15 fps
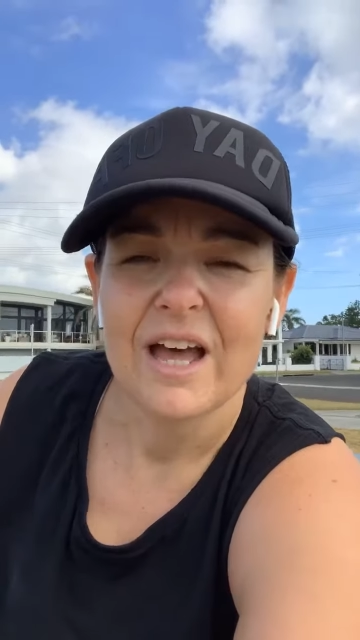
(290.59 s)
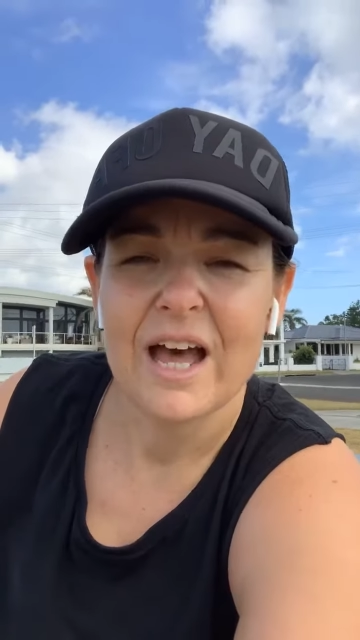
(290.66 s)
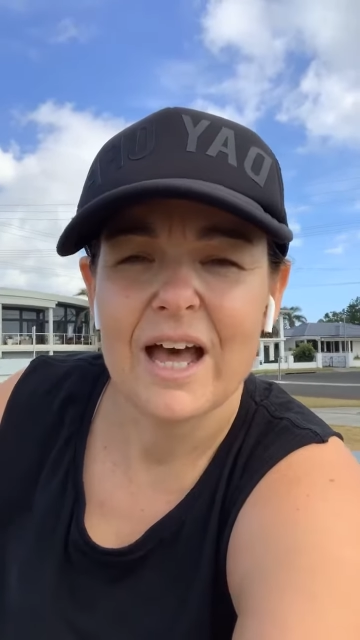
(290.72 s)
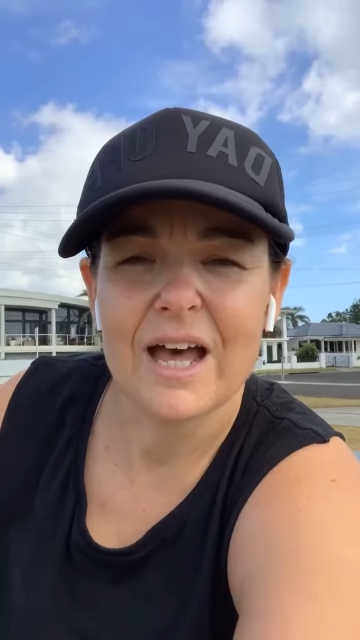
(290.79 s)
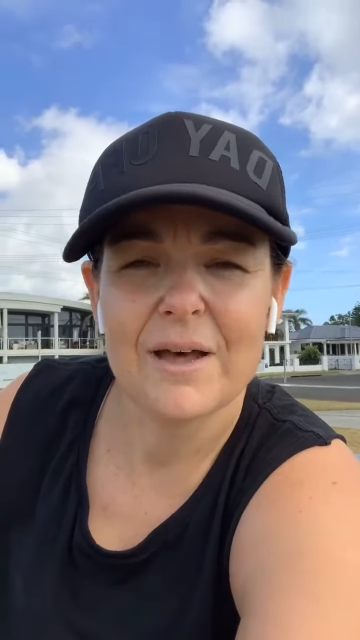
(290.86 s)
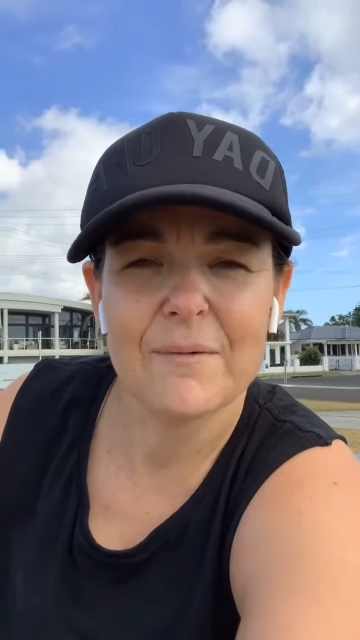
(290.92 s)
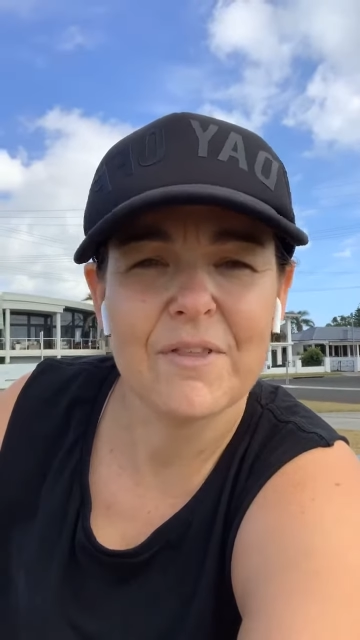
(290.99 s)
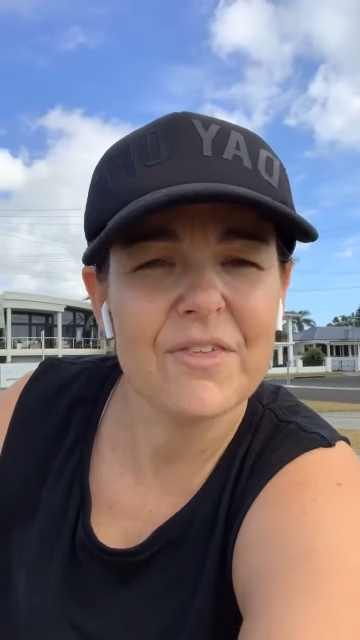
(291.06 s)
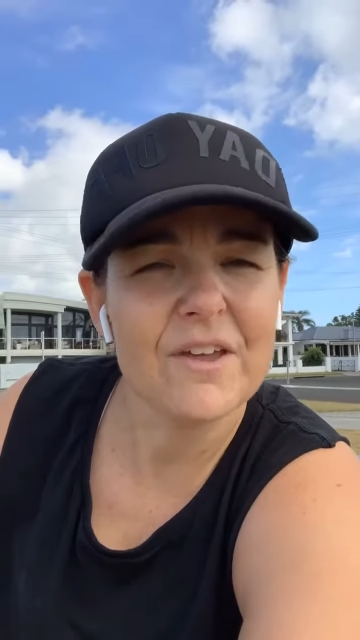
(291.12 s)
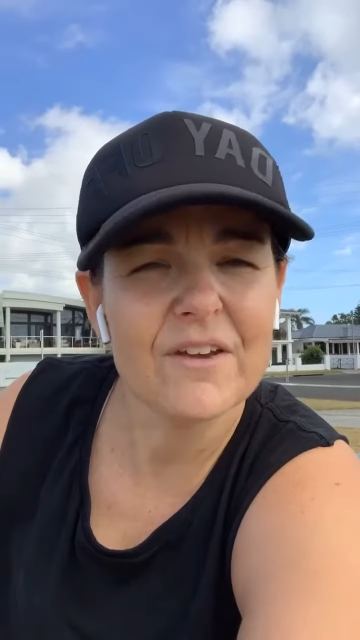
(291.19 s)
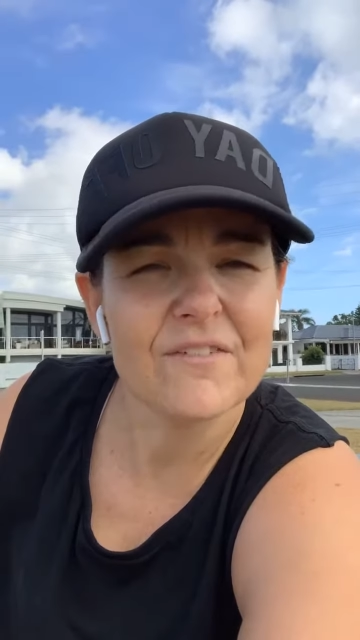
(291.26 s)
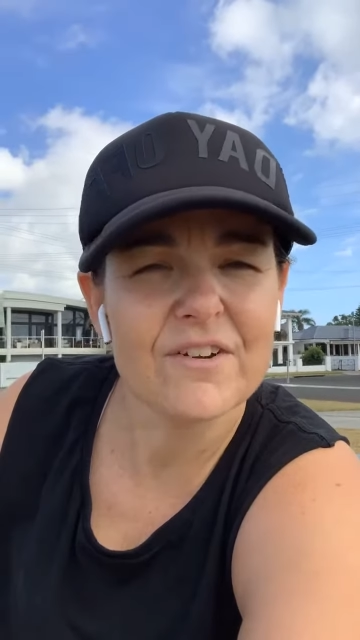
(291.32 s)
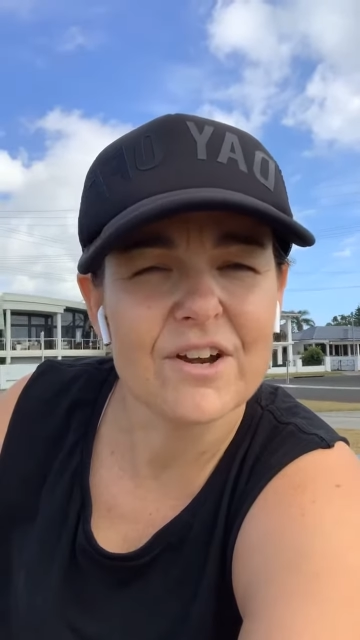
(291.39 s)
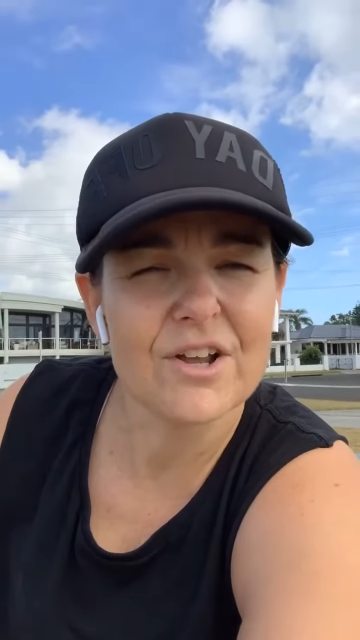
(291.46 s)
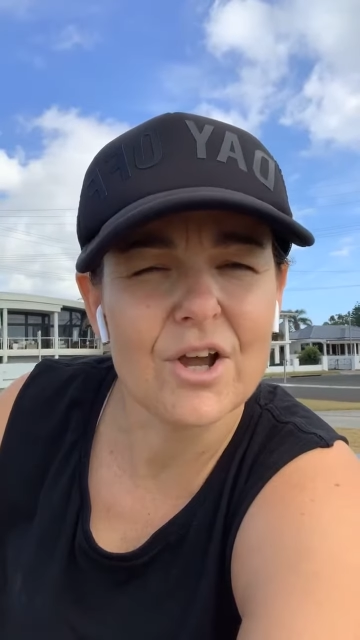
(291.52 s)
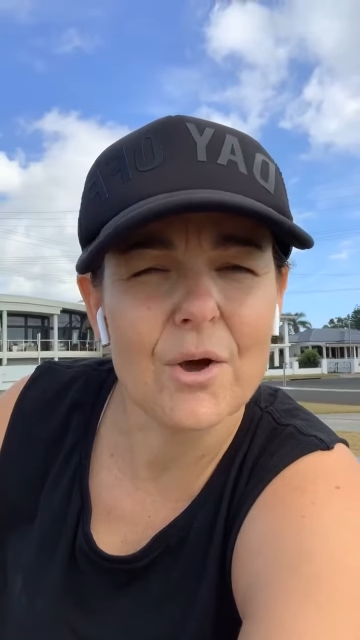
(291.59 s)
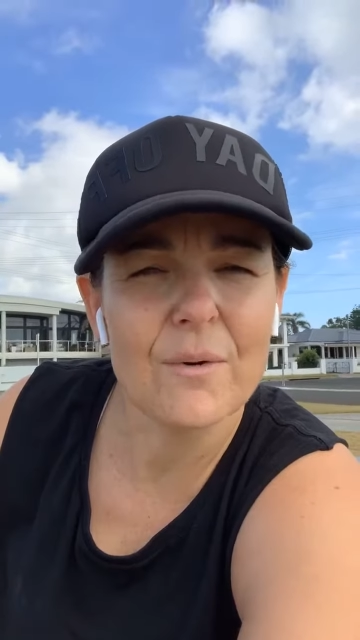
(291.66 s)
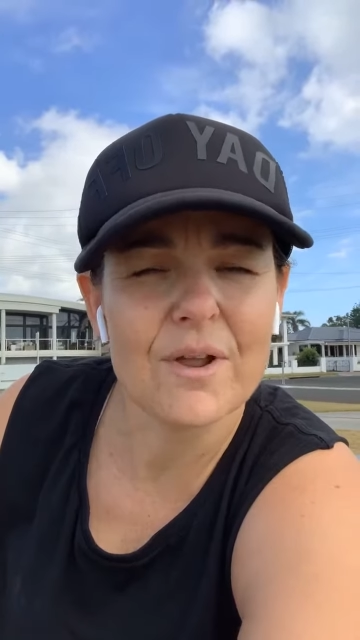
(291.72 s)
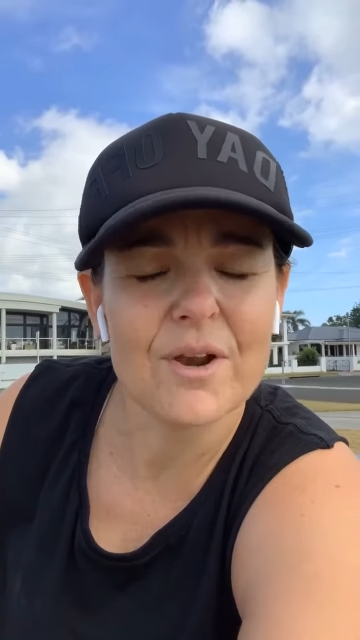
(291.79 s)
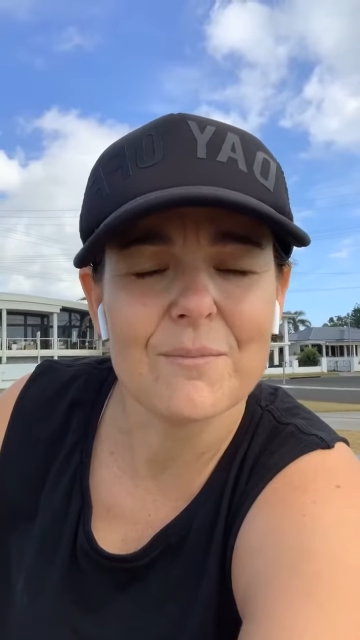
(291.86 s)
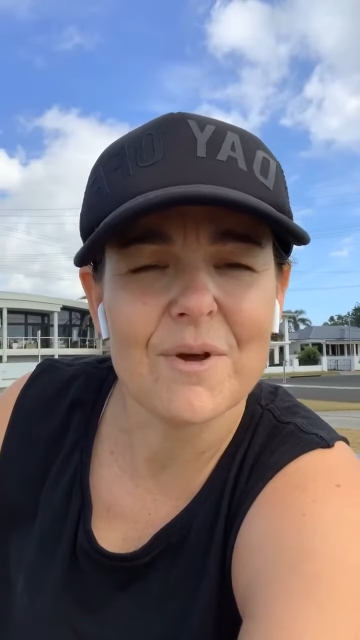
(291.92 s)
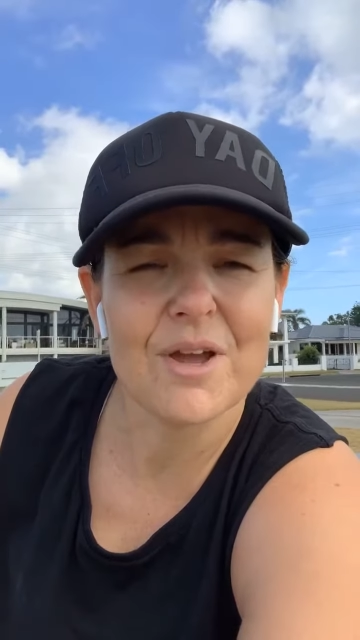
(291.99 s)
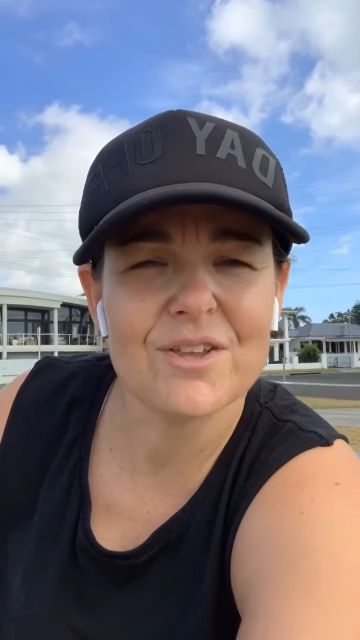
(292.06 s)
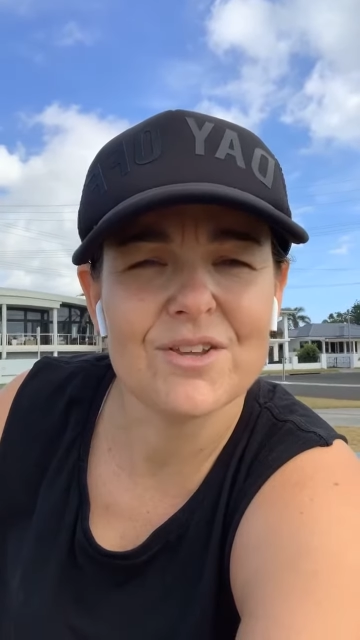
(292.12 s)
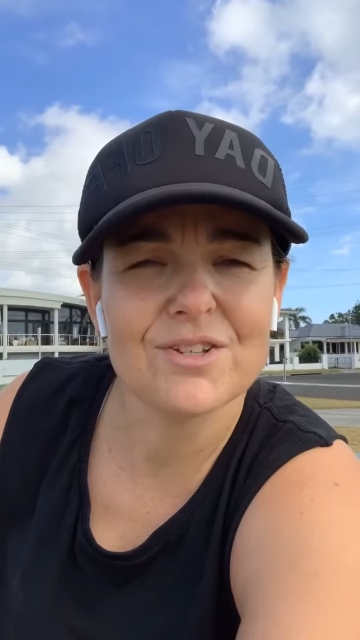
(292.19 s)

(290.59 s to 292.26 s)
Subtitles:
I think I've already got one on my